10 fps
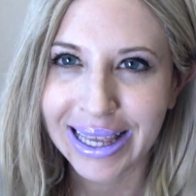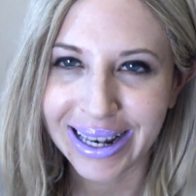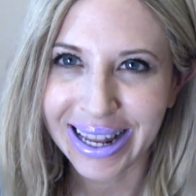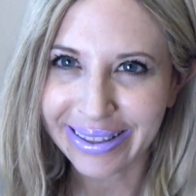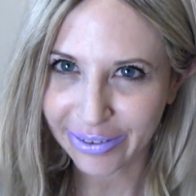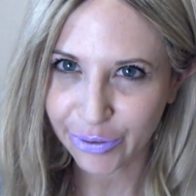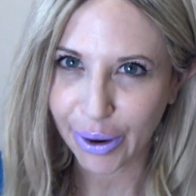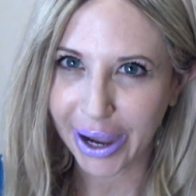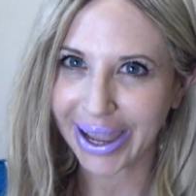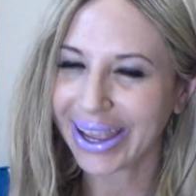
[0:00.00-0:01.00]
Let's
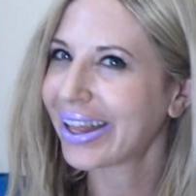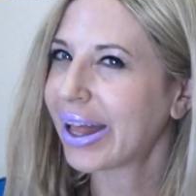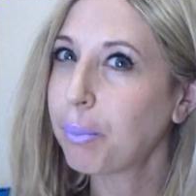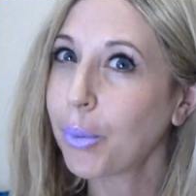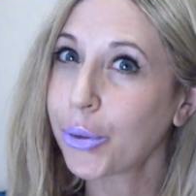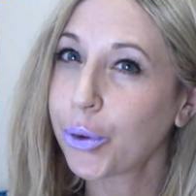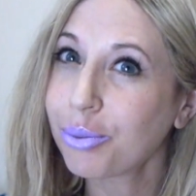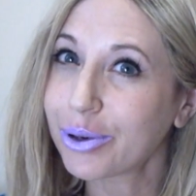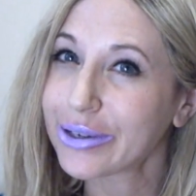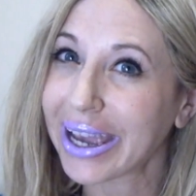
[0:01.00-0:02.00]
try a more
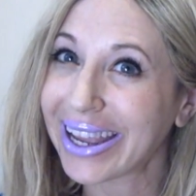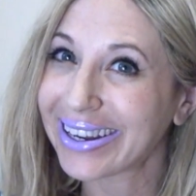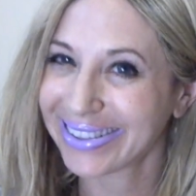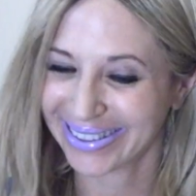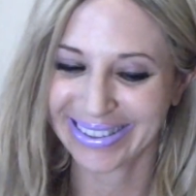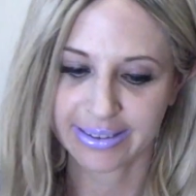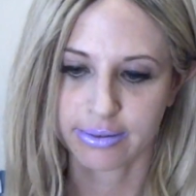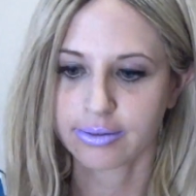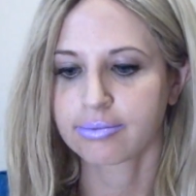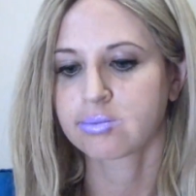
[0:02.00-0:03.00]
normal shade.
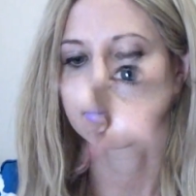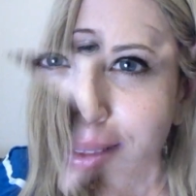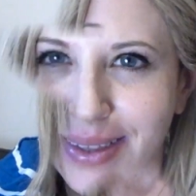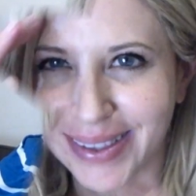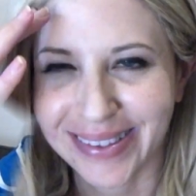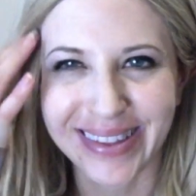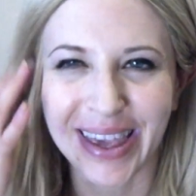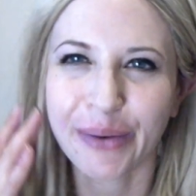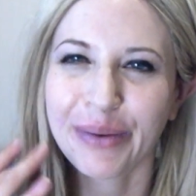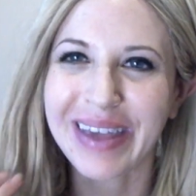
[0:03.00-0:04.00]

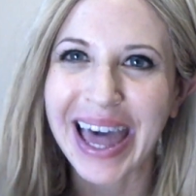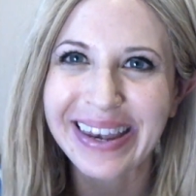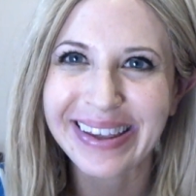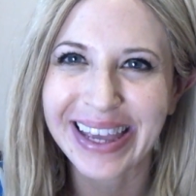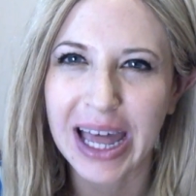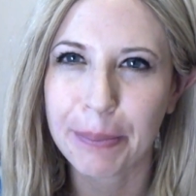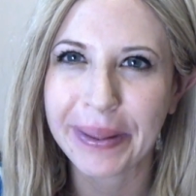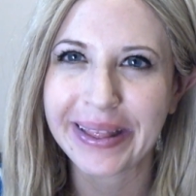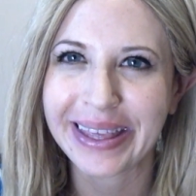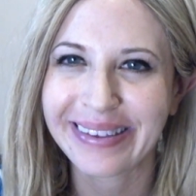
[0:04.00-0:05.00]
So we've had a
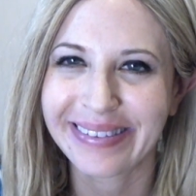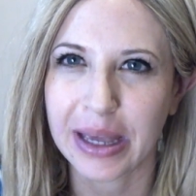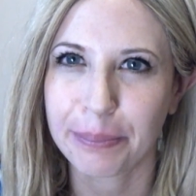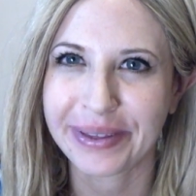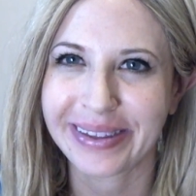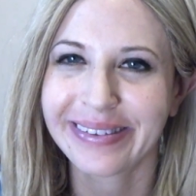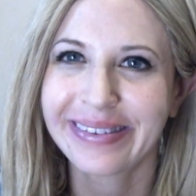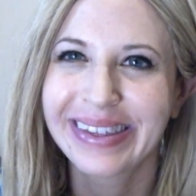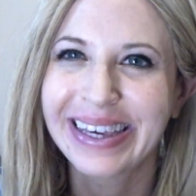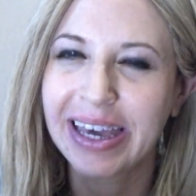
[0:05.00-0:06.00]
couple
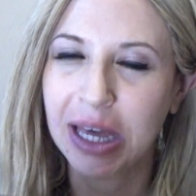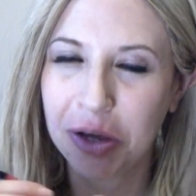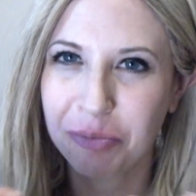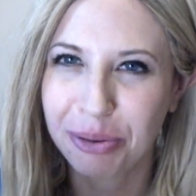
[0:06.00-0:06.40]
examples of